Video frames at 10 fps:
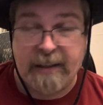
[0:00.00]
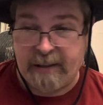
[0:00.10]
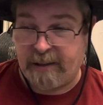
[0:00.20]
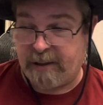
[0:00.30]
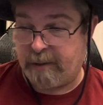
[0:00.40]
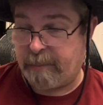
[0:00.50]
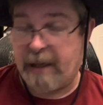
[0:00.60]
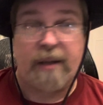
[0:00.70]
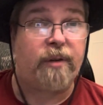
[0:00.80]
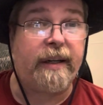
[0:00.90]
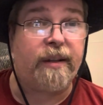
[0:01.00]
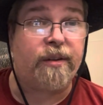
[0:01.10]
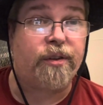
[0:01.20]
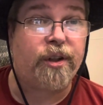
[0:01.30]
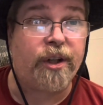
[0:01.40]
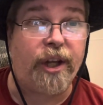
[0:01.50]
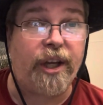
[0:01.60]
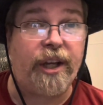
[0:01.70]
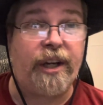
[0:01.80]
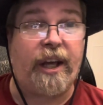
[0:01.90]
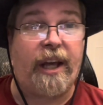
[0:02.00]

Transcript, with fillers: uh, about ready to turn in,